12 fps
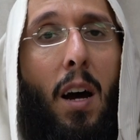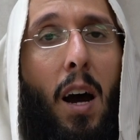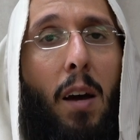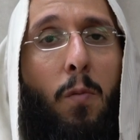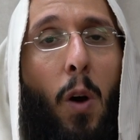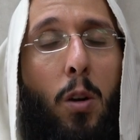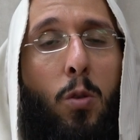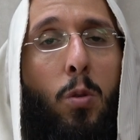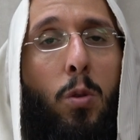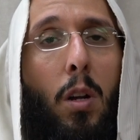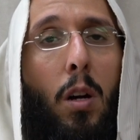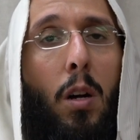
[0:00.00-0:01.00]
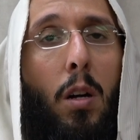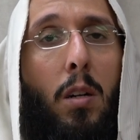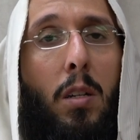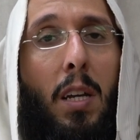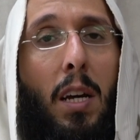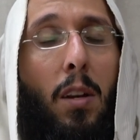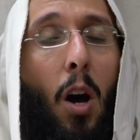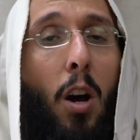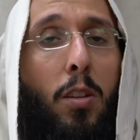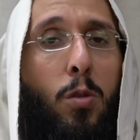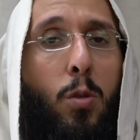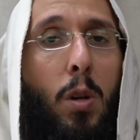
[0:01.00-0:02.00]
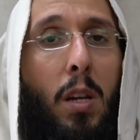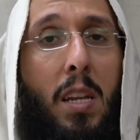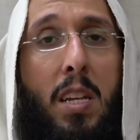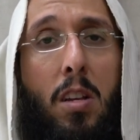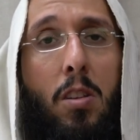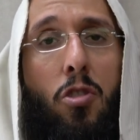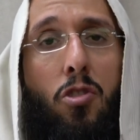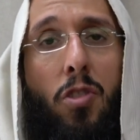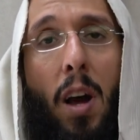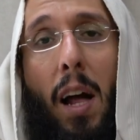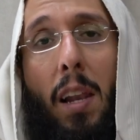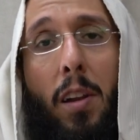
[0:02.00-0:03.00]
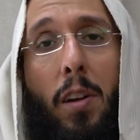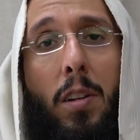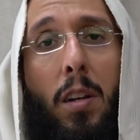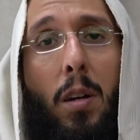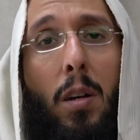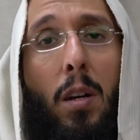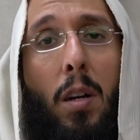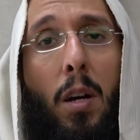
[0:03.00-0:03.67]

Uh, one could uh, get ArtScroll in English and learn the